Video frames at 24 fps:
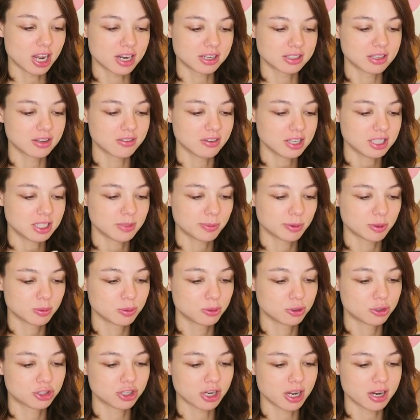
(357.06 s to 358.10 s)
Okay, okay,
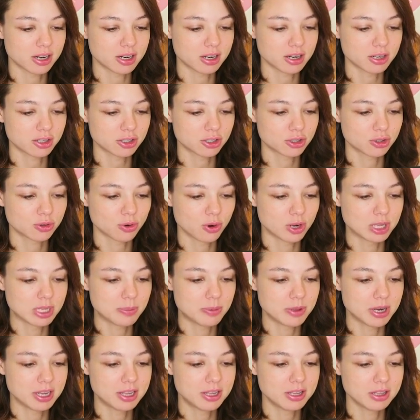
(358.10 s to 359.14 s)
fine. Let's call it
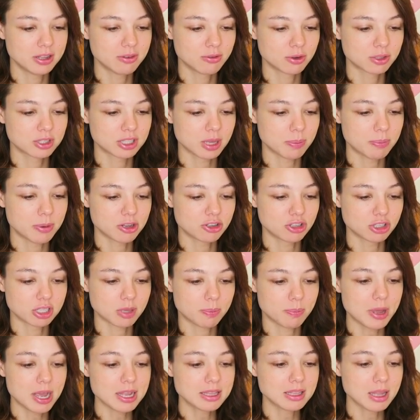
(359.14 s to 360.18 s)
balloon. They exchange the
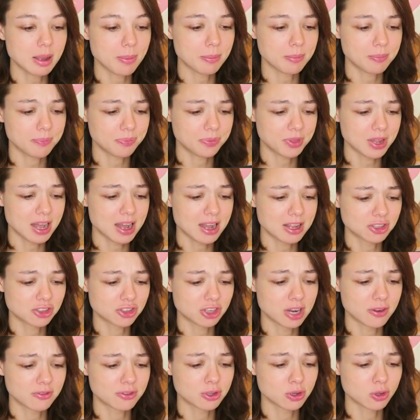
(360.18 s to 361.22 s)
balloon again.
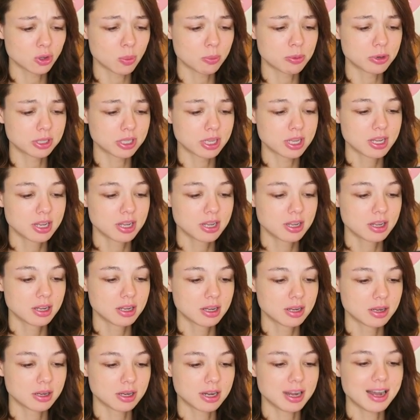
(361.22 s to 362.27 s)
Angel will be wet
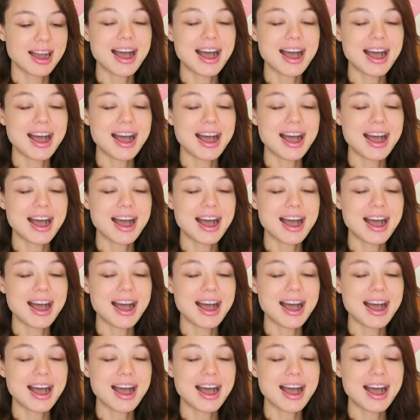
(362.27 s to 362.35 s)
again.